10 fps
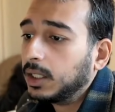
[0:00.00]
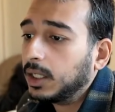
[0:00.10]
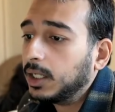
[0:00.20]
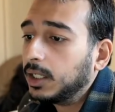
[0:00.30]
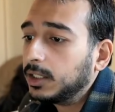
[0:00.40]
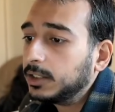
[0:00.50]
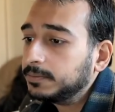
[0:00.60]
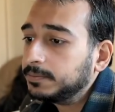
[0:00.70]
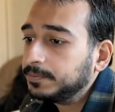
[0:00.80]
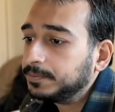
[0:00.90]

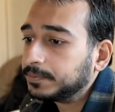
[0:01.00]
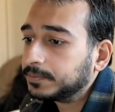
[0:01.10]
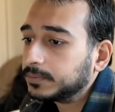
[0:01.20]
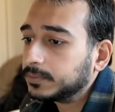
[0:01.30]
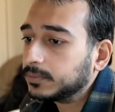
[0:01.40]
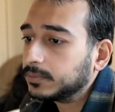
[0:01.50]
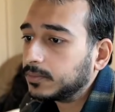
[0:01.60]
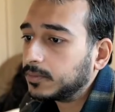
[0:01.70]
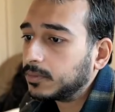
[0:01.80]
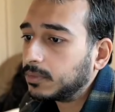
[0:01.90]
Um,
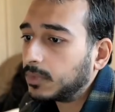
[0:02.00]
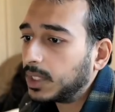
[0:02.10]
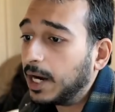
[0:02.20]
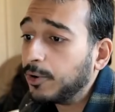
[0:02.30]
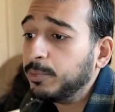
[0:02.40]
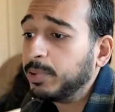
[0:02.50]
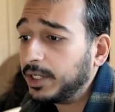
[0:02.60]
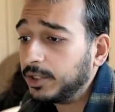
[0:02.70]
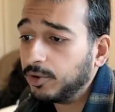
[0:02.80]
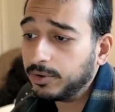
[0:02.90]
how are you
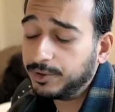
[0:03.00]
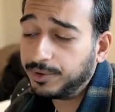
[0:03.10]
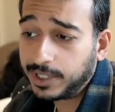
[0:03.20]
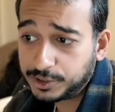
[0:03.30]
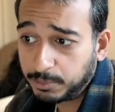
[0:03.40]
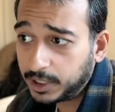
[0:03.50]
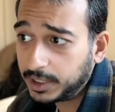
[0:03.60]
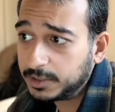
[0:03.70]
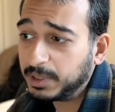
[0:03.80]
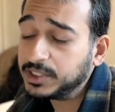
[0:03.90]
planning to grow in international
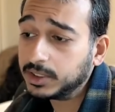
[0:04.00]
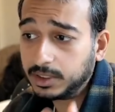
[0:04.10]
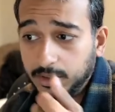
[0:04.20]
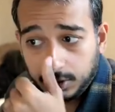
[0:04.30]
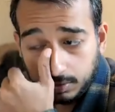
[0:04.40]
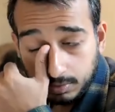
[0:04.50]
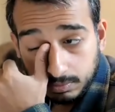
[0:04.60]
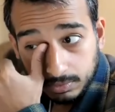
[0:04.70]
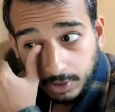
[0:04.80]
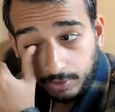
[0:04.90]
markets? Basically, you know,
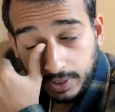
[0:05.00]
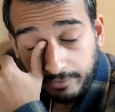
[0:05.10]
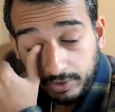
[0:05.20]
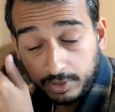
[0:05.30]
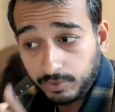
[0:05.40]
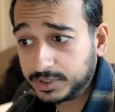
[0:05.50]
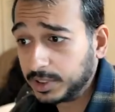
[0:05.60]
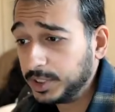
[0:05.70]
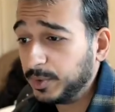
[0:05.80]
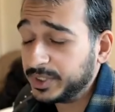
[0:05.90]
currently everything runs
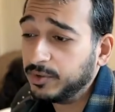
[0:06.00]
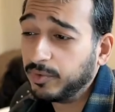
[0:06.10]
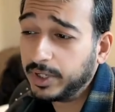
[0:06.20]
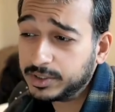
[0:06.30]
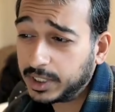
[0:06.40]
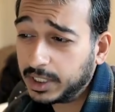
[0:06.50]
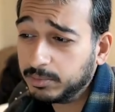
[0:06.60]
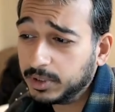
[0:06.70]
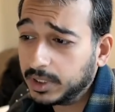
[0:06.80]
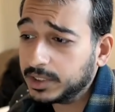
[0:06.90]
on USD Rails at
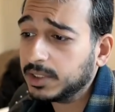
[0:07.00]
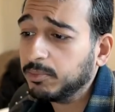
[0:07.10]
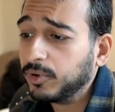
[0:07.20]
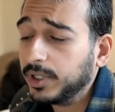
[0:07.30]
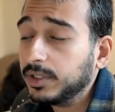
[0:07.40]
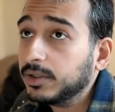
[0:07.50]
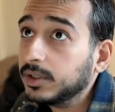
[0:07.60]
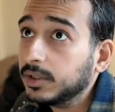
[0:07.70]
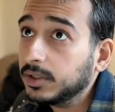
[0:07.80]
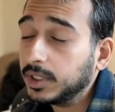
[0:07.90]
Gumroad. At some point in
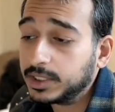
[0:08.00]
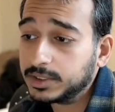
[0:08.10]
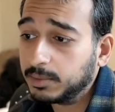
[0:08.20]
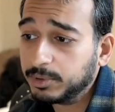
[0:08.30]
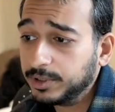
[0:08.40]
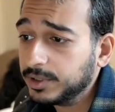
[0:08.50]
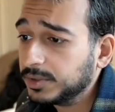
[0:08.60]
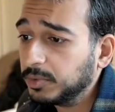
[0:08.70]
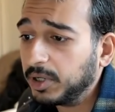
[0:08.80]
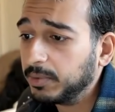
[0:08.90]
the next couple
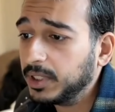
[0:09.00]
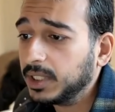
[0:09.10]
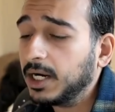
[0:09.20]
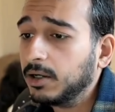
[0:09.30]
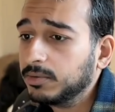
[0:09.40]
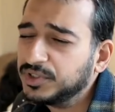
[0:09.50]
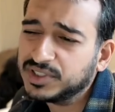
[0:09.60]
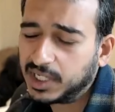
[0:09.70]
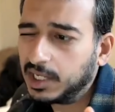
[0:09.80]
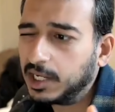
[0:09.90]
years, we'll probably allow
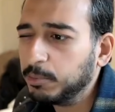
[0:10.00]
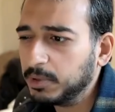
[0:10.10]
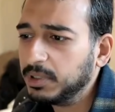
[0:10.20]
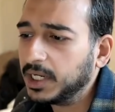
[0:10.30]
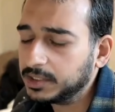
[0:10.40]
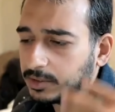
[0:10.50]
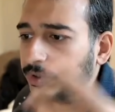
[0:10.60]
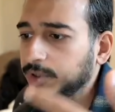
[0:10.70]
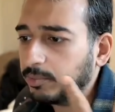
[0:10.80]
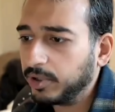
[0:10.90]
just kind of Airbnb ask
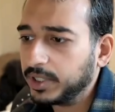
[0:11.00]
where you can